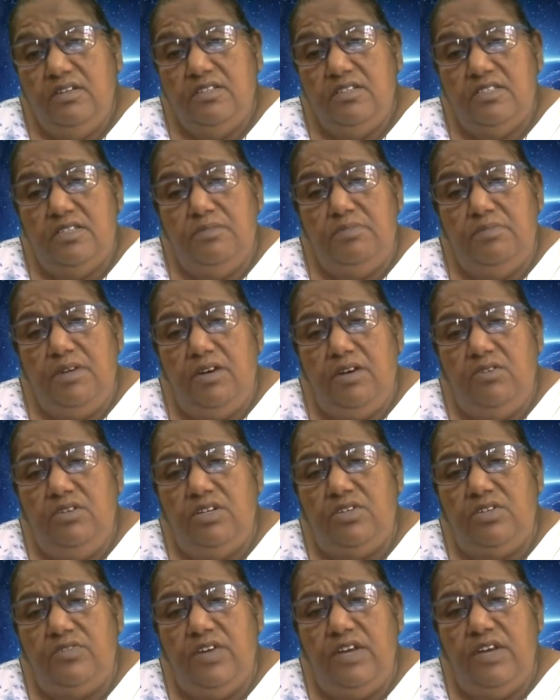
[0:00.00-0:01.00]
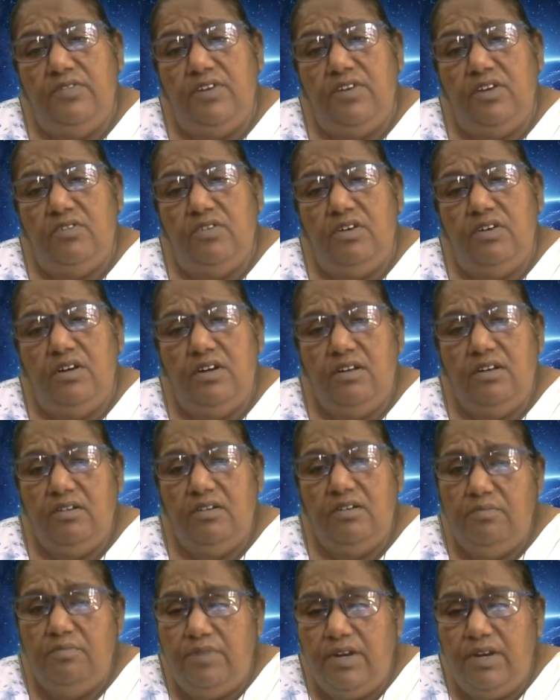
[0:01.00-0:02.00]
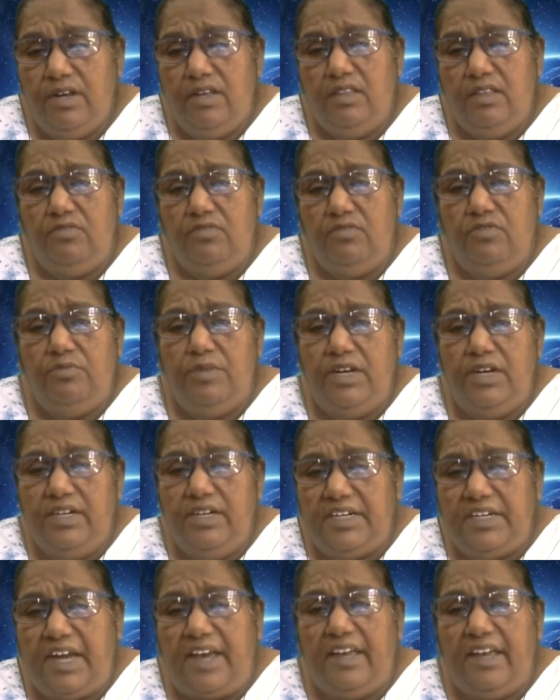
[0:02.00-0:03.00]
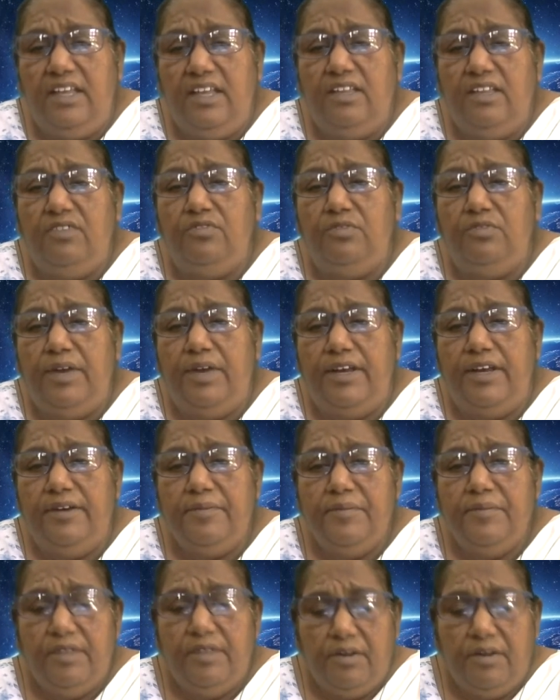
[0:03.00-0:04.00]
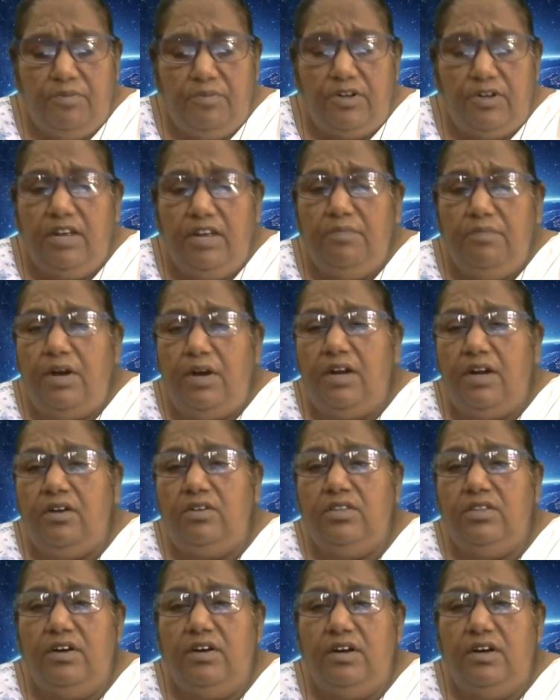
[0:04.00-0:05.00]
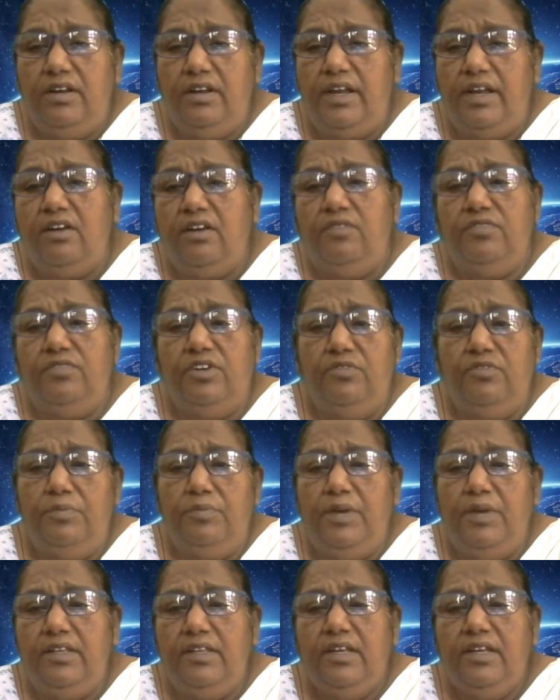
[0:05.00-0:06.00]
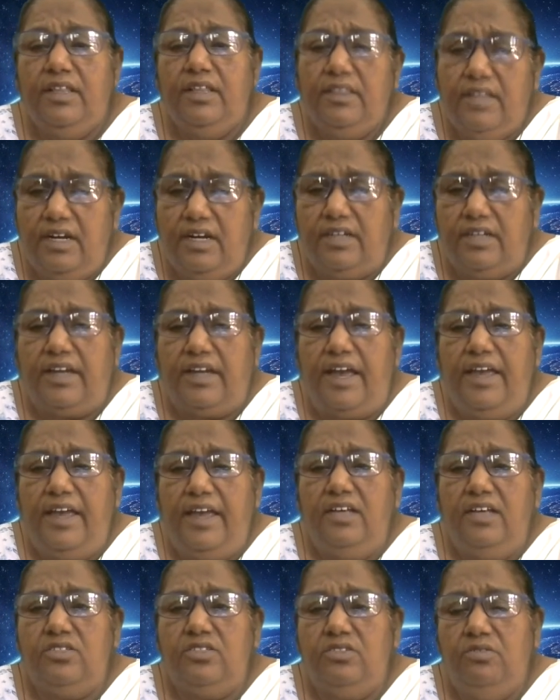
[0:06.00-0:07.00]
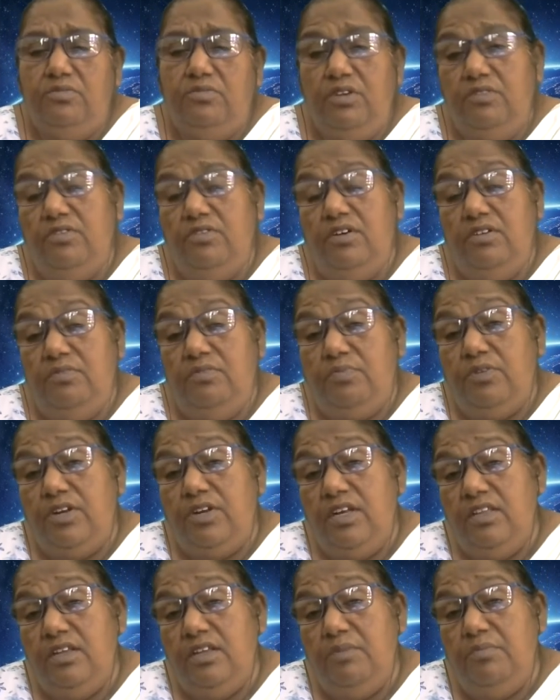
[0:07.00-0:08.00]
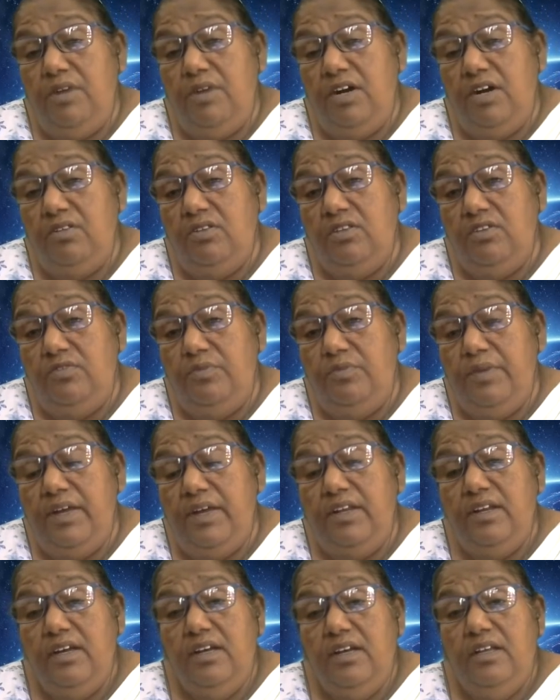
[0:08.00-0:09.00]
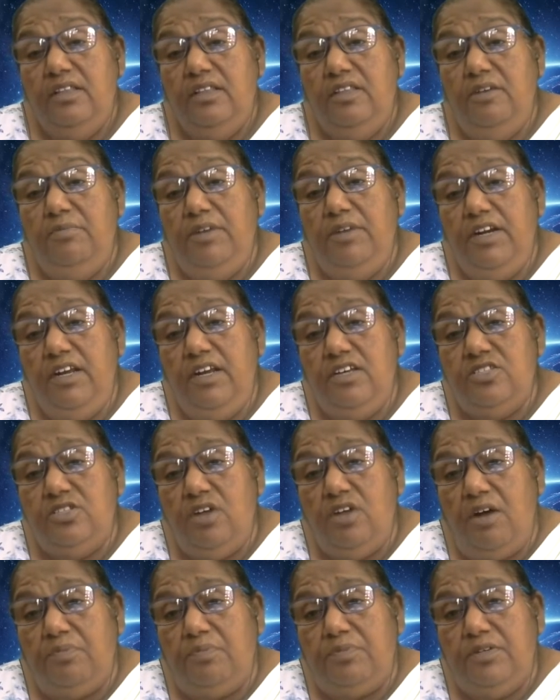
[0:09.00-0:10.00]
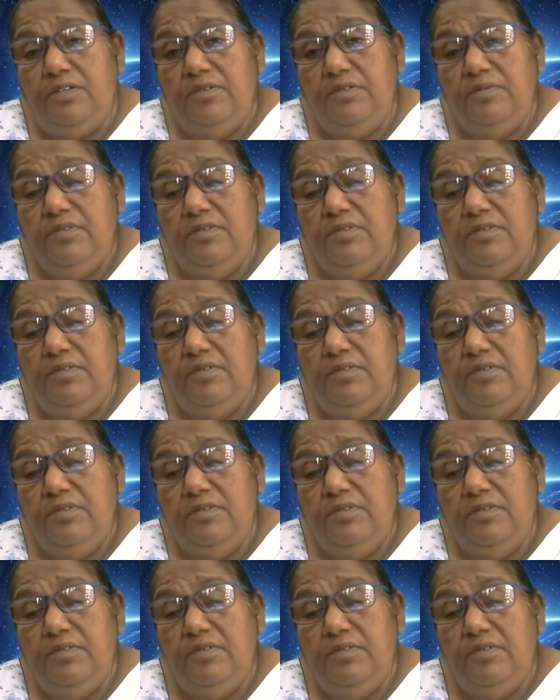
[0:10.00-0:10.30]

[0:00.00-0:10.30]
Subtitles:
say we are only 12-year-old, bringing the woman, dragging the woman, putting mud on the leg of the woman, they're tying, putting the mud on the woman, the bleeding stopped.